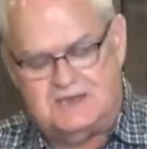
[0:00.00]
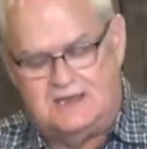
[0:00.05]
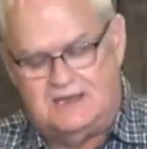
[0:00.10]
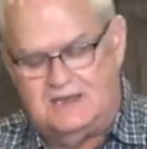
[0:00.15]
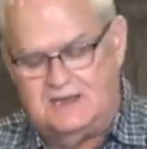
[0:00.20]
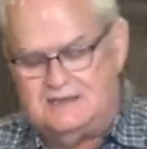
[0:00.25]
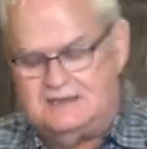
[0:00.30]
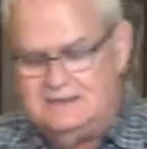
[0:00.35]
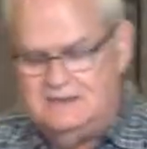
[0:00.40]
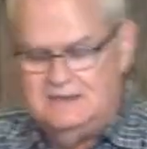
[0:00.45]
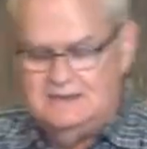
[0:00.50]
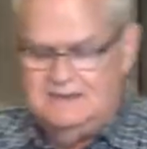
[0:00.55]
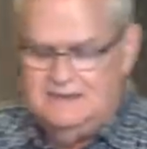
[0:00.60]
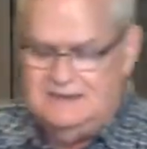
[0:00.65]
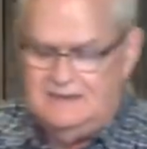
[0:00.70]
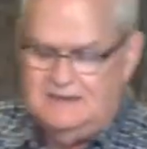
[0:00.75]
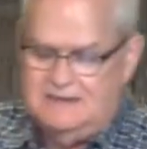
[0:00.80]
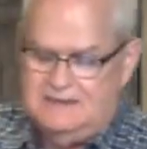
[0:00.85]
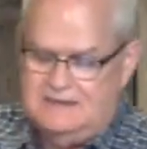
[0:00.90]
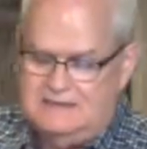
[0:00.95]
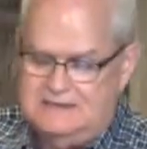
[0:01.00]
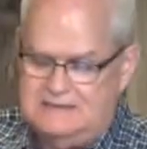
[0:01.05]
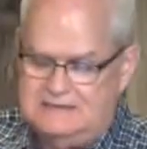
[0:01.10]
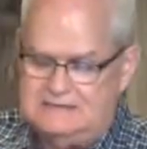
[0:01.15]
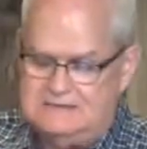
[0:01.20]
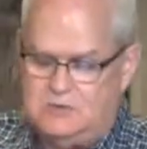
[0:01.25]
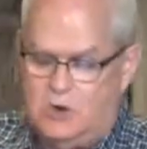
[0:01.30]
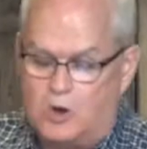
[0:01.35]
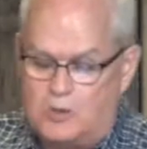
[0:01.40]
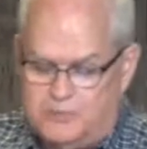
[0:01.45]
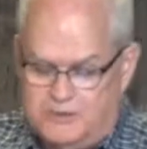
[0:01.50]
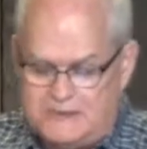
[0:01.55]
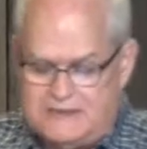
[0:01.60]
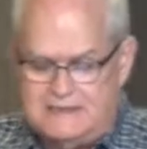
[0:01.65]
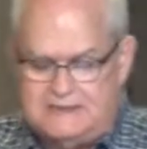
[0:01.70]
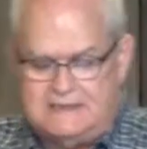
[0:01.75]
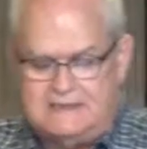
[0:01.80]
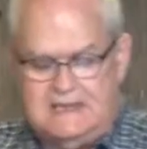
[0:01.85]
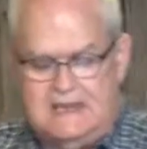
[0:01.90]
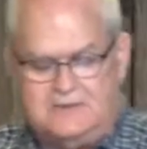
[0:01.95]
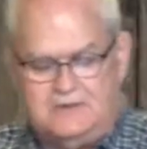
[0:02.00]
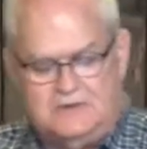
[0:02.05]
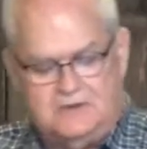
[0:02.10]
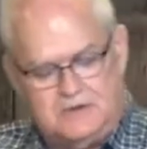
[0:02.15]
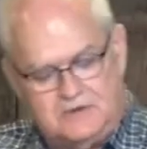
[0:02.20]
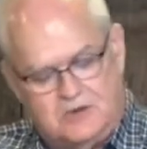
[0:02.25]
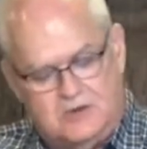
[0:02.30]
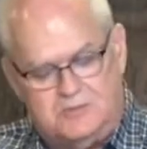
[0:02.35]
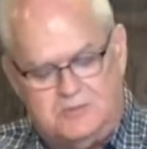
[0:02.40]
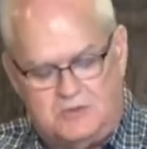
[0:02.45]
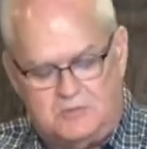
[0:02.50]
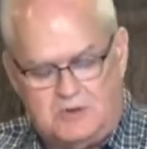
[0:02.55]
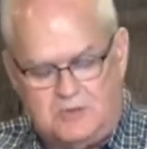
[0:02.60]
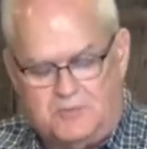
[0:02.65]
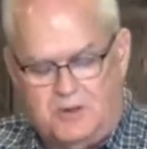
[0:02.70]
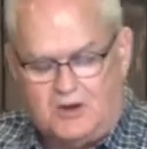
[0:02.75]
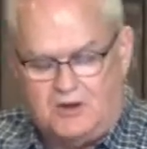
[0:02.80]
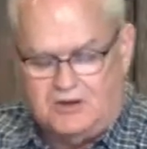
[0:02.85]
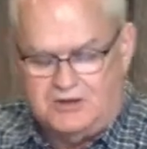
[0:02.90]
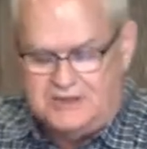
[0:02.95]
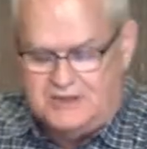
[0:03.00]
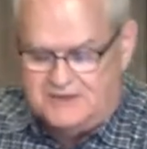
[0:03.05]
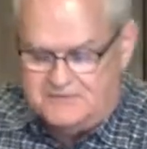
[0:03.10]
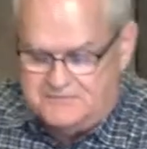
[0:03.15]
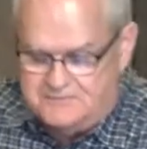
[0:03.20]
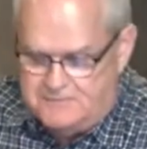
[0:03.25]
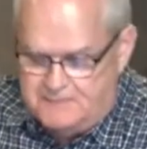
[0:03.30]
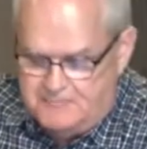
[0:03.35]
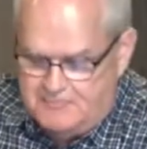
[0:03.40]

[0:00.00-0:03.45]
corporately together in the group that we're part of.